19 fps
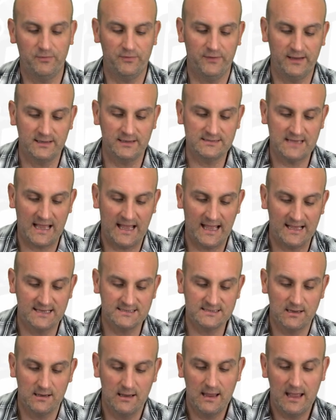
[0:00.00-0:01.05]
things
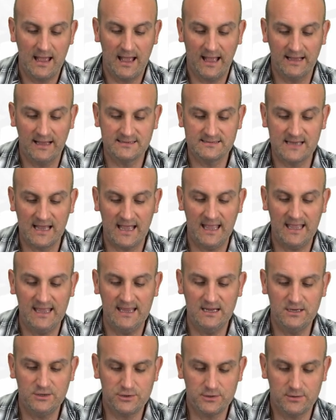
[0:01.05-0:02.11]
as as
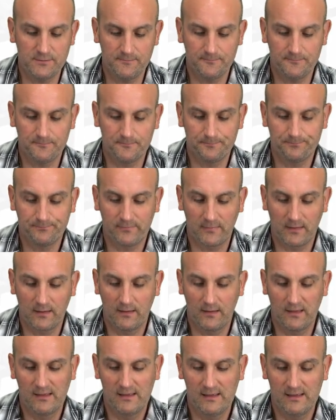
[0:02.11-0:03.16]
age
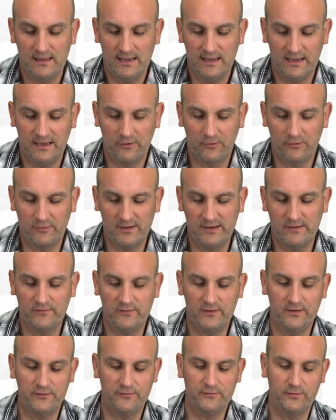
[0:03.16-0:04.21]

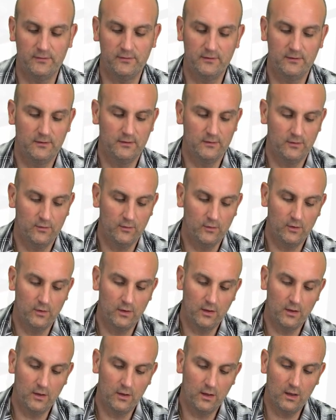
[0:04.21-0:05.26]
increases,
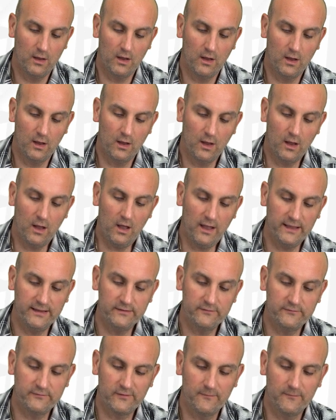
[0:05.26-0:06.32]

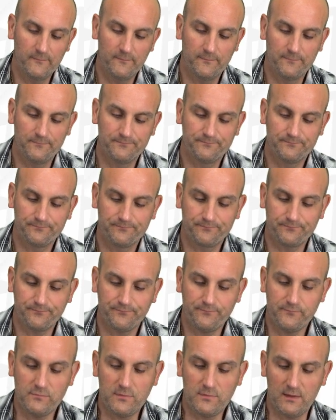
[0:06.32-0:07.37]
height
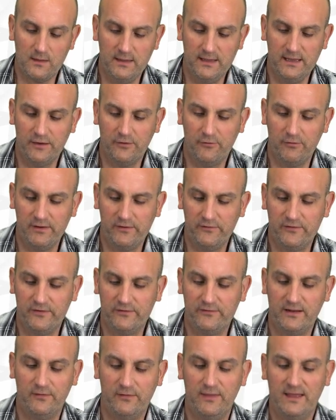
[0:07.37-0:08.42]
increases.
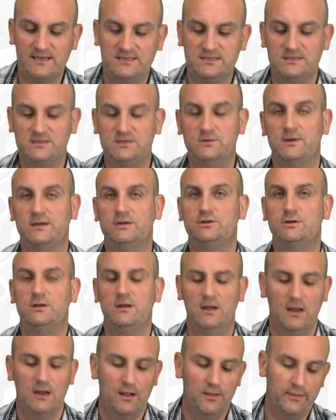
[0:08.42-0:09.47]
Now that
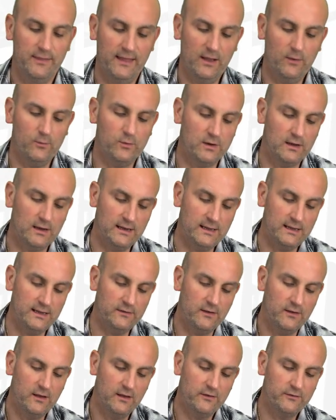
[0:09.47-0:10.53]
situation, that would
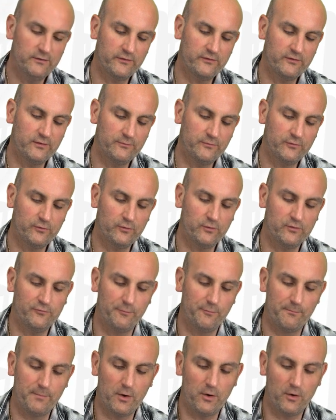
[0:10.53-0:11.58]
lead to some sort of
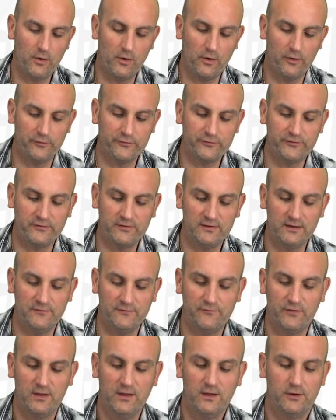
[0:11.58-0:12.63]

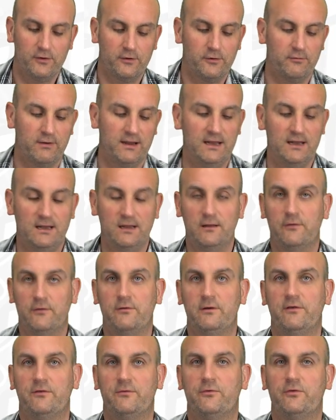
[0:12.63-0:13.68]
positive gradient,
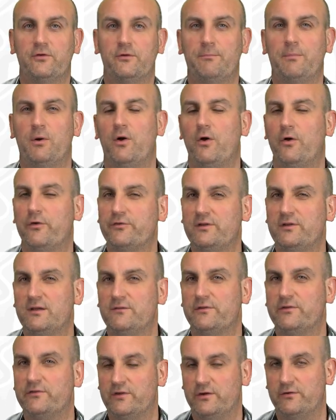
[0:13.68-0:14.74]
right? Some sort of positive
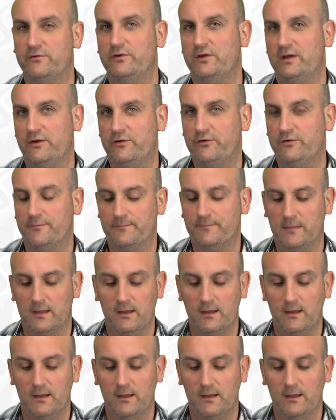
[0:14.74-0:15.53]
association.